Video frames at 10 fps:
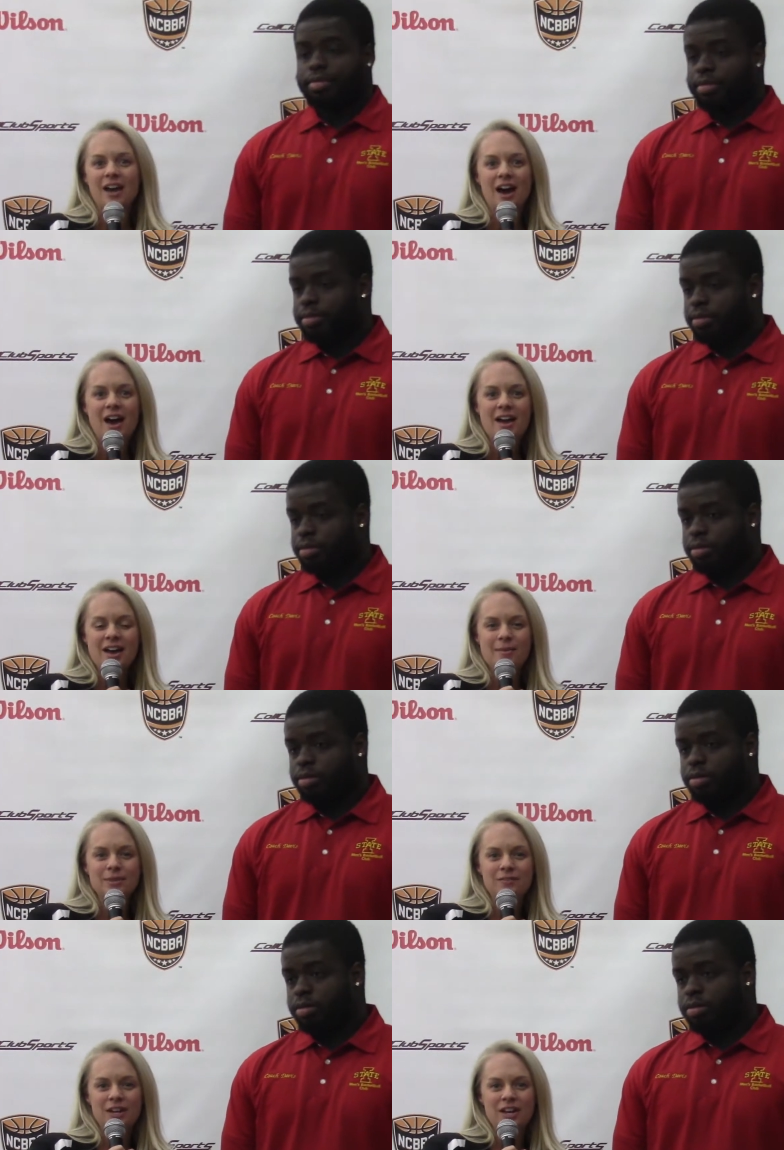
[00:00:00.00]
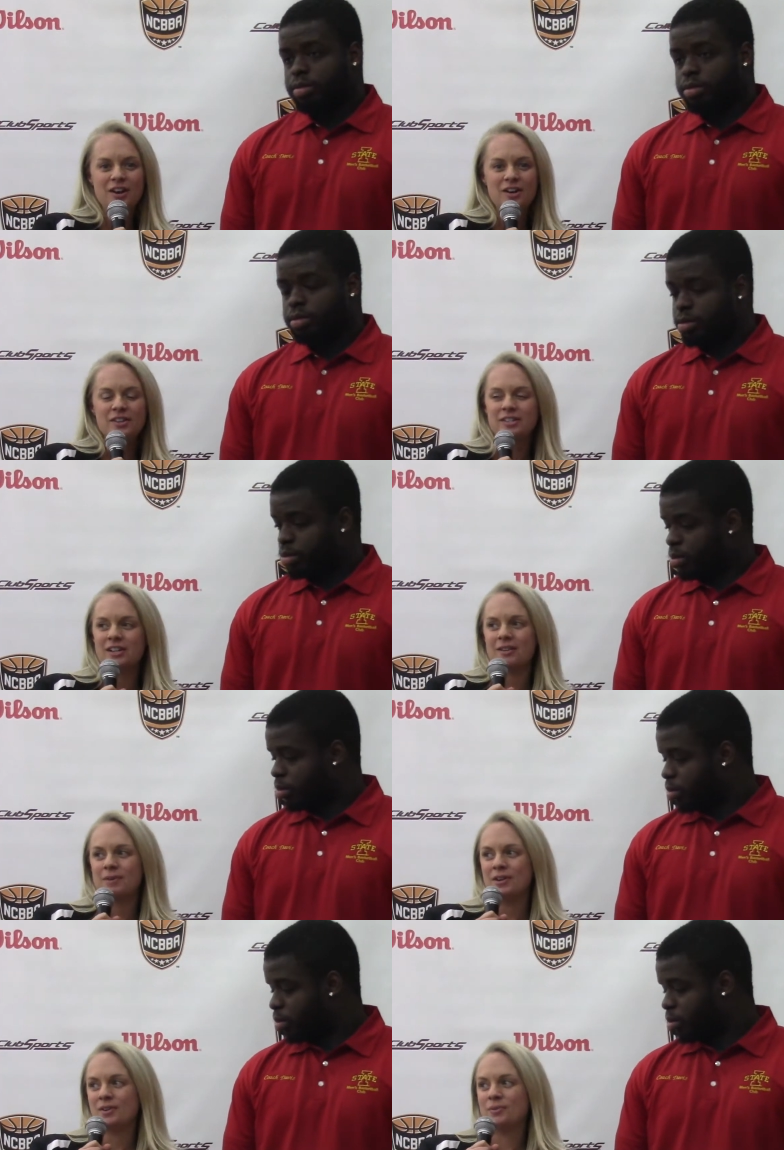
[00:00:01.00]
Speaker 1: Hi, I'm Savannah Arrins, and I'm
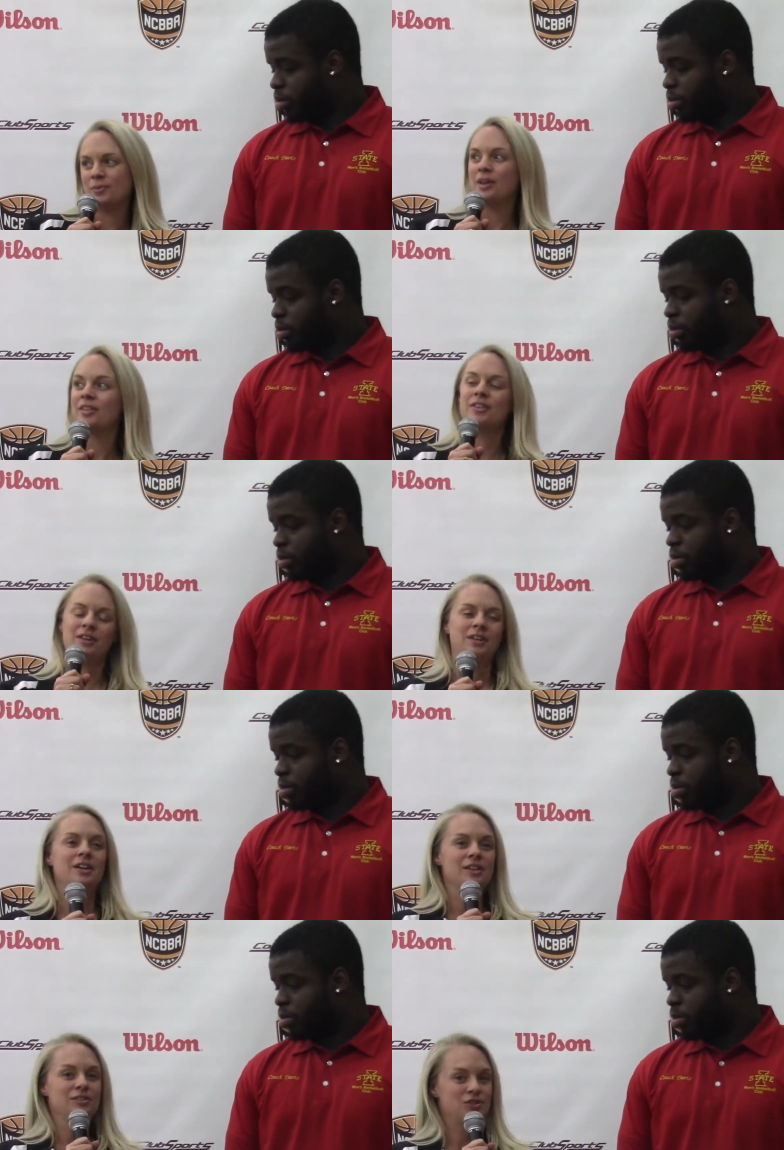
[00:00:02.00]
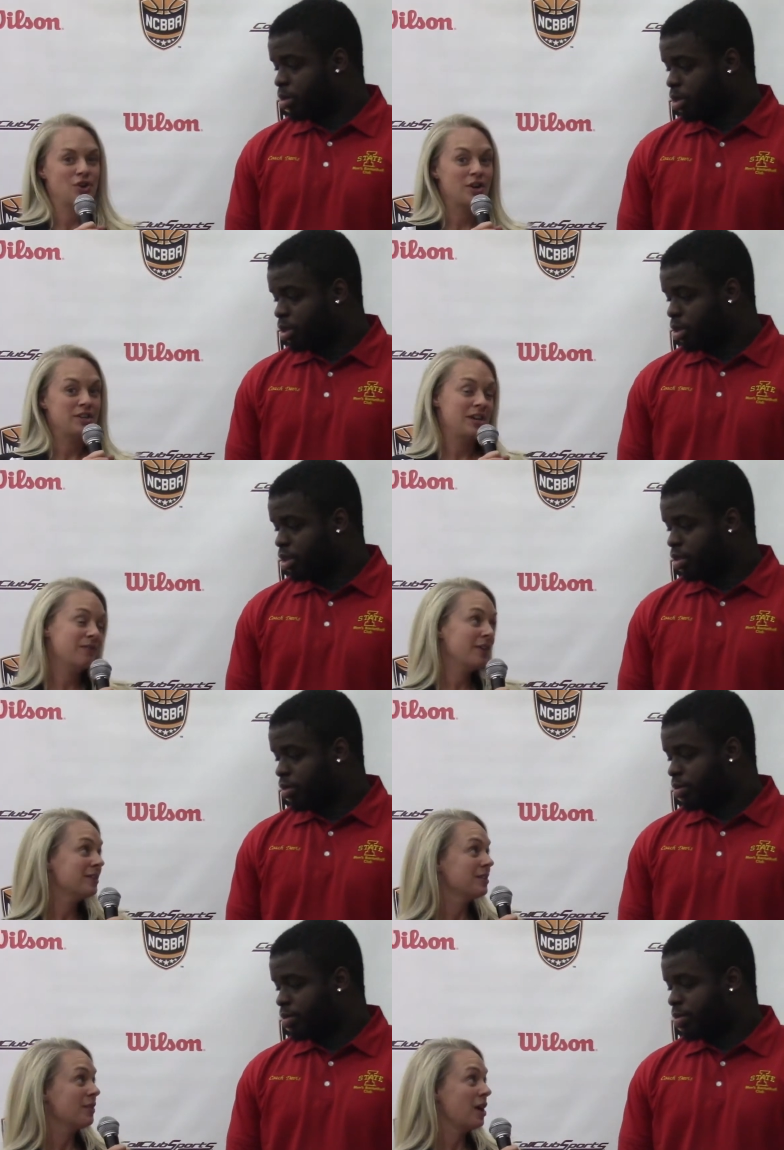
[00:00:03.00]
here with Da'Zhawn
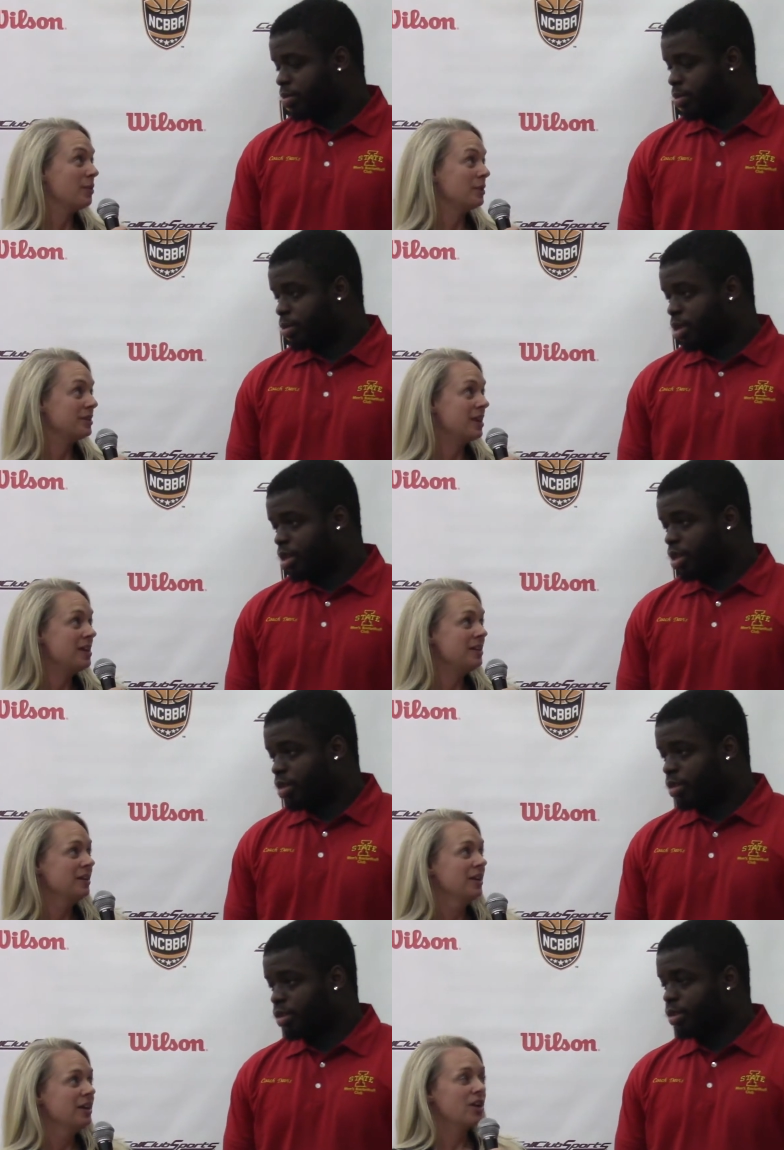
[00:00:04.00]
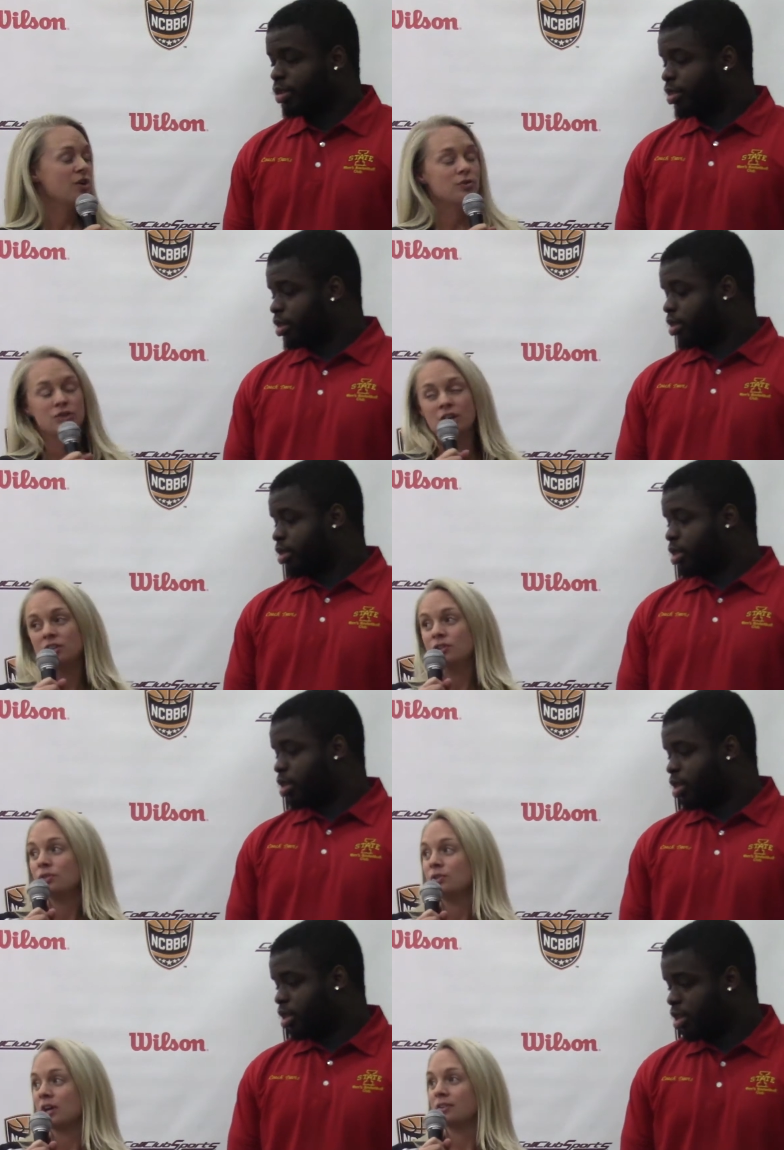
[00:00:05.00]
Davis of Iowa State. Coach, can
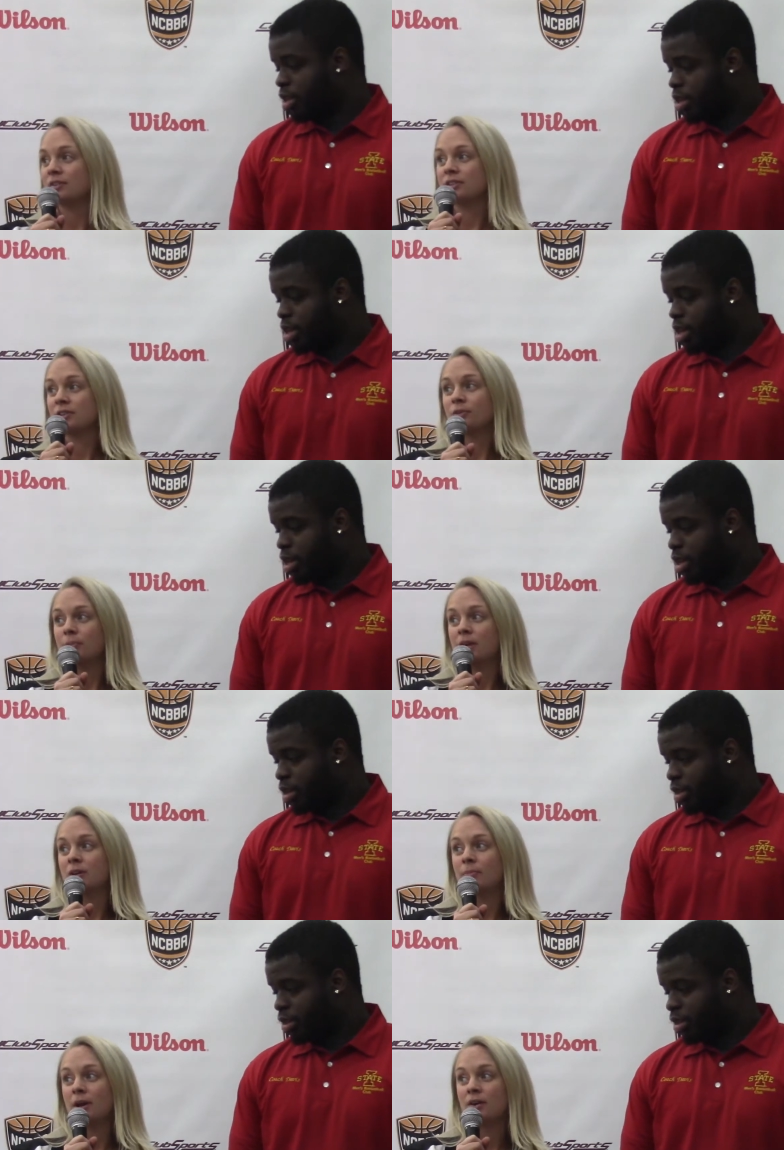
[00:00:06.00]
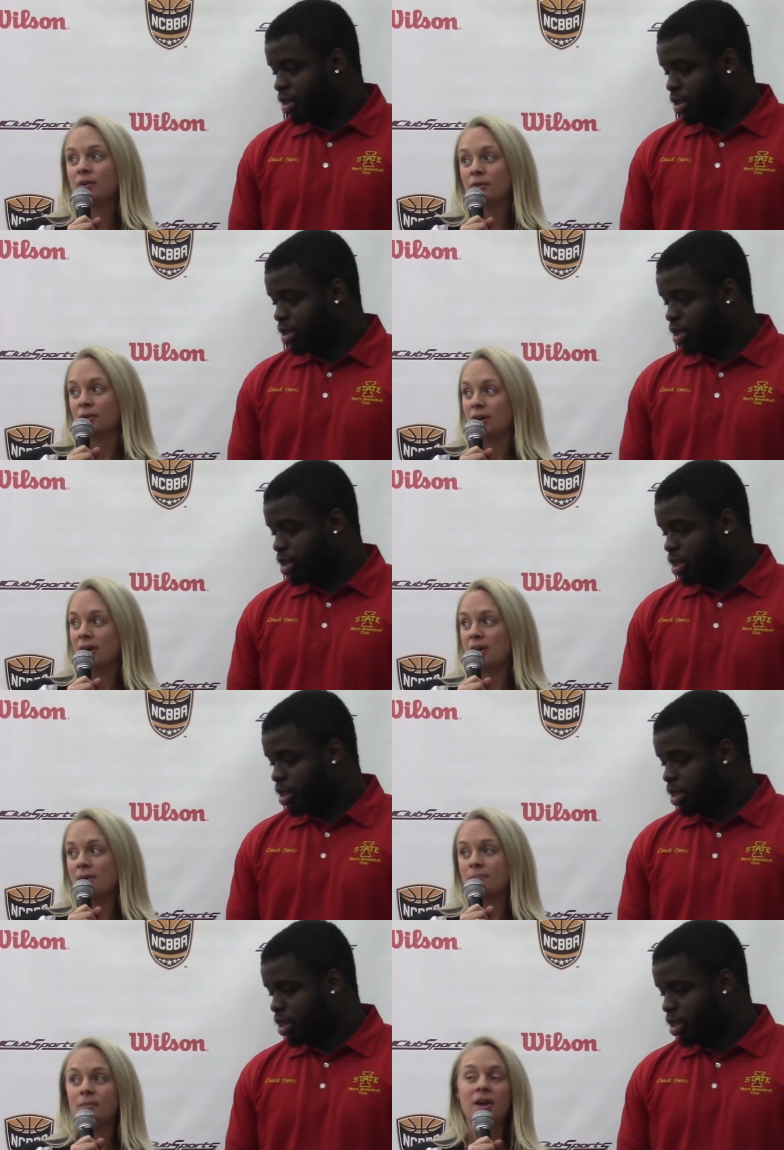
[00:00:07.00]
you tell us a little bit about
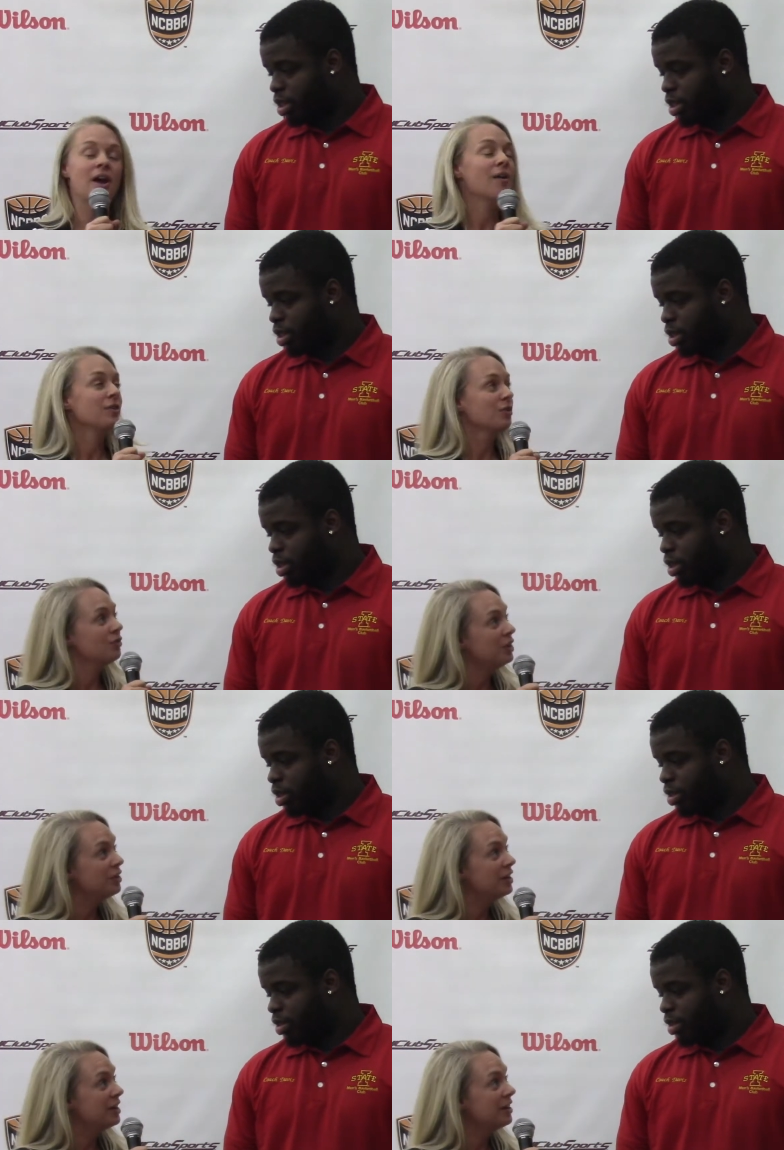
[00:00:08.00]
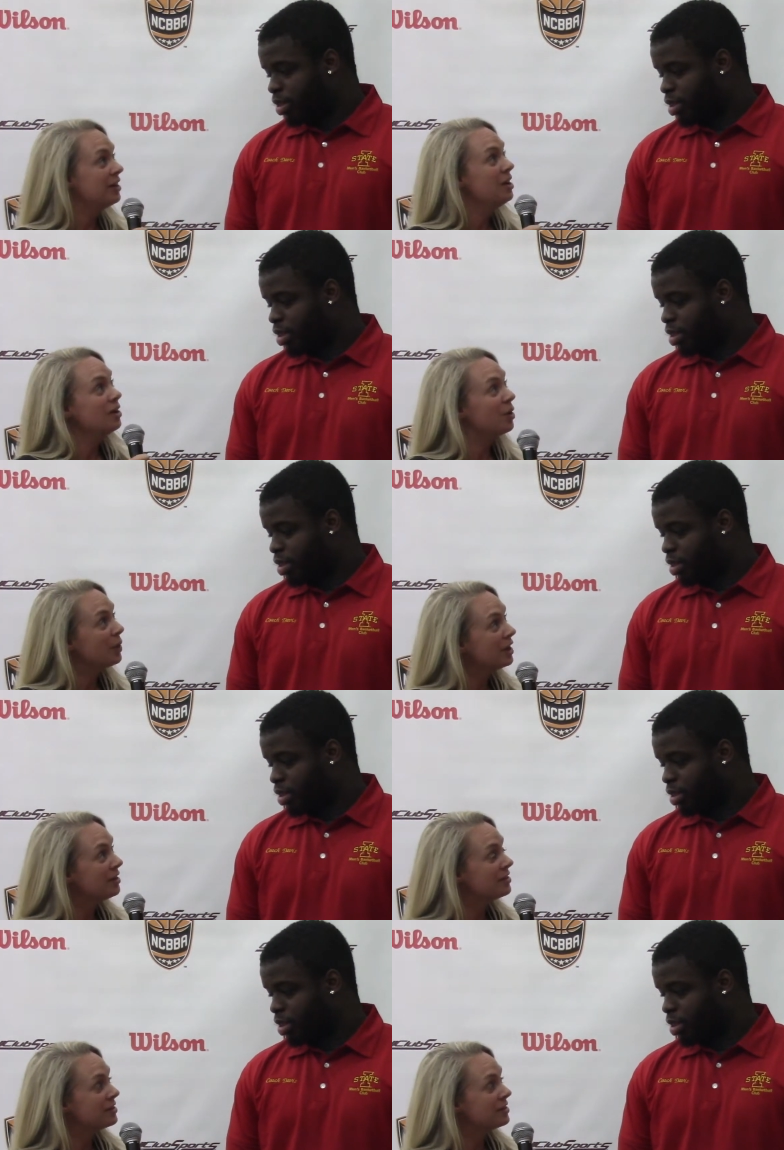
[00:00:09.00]
um, how you're feeling going into this